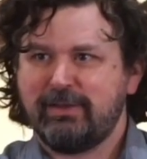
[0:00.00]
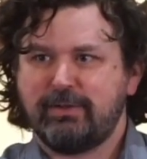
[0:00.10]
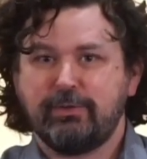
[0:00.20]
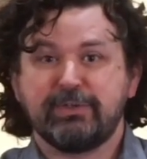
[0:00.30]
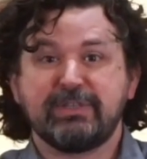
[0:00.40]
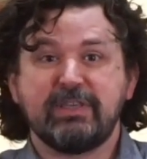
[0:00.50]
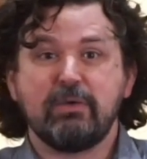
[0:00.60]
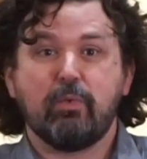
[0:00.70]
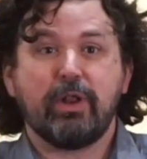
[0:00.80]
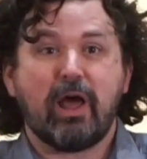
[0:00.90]
Do you see
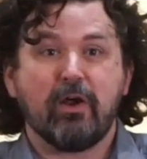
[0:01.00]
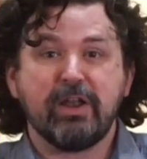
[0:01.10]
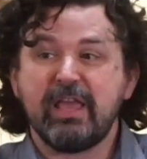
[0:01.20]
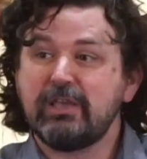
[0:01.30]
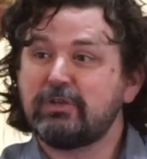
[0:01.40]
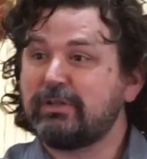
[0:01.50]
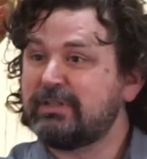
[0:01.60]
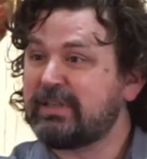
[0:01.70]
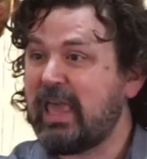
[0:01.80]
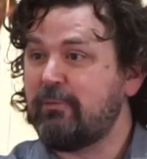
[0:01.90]
what our nation
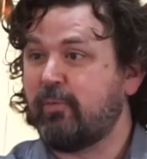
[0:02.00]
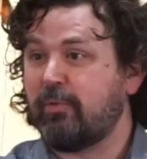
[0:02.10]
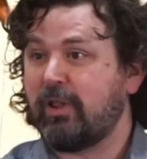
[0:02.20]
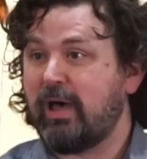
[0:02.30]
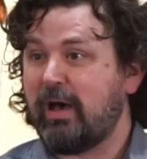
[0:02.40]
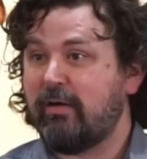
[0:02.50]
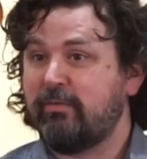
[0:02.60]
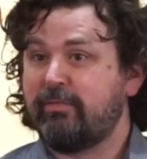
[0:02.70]
is capable of?